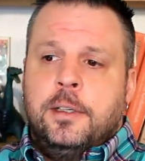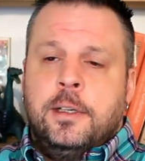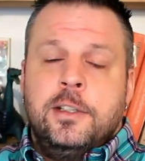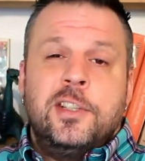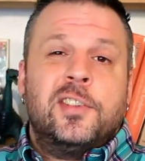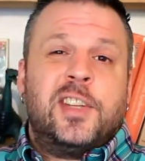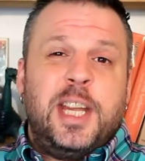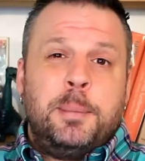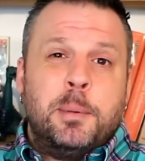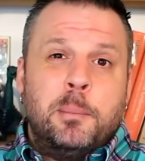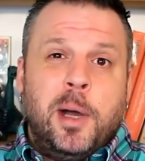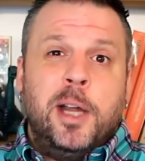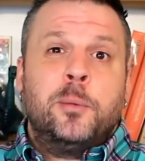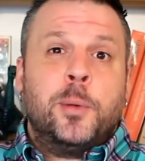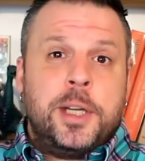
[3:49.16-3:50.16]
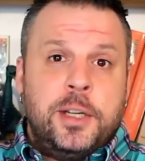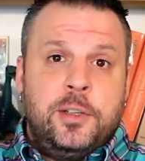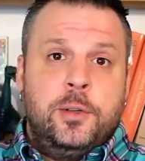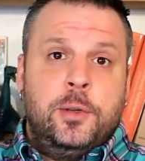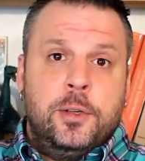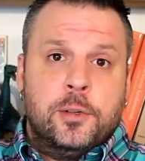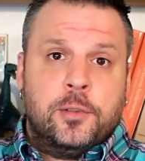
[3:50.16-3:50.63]
Just keep in mind what you
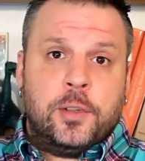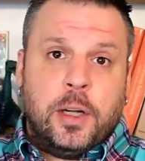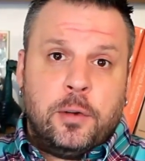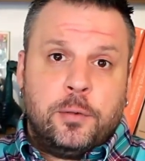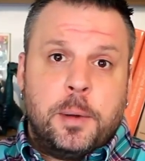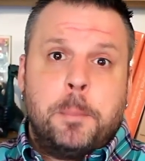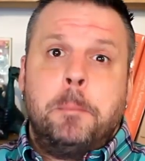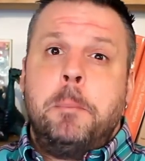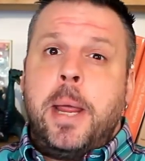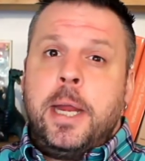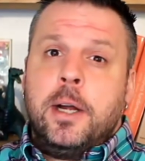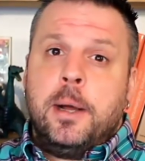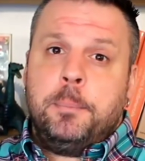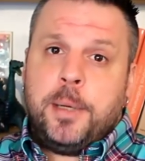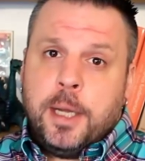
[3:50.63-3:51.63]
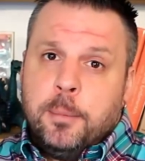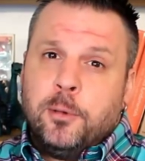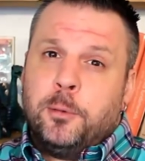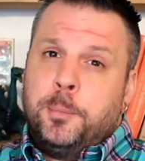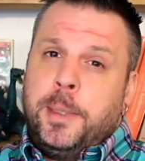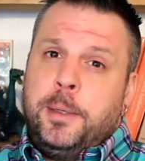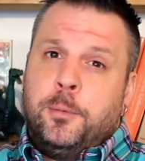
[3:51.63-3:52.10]
do to yourself may not be able to
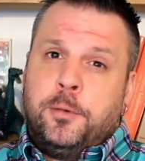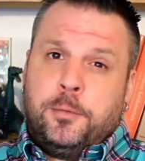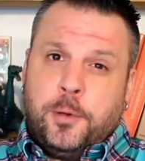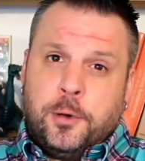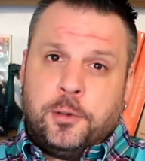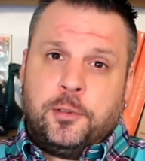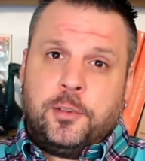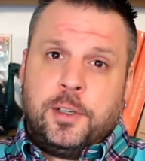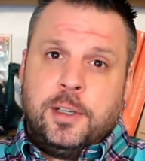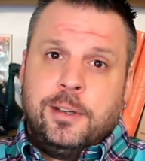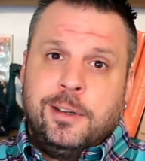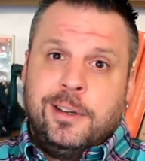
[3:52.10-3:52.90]
be reversed.